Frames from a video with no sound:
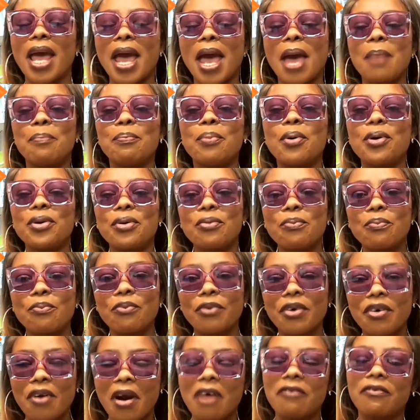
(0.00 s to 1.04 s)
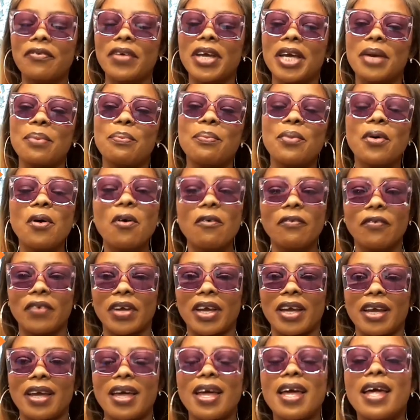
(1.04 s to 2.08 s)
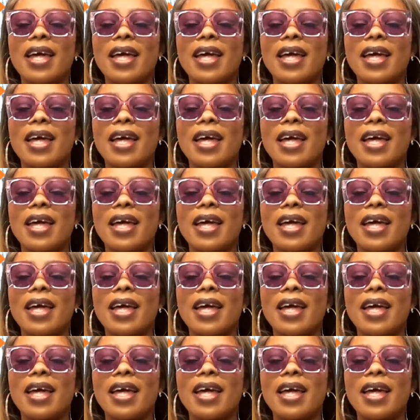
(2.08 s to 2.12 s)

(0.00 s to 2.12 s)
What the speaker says: a pornographic movie?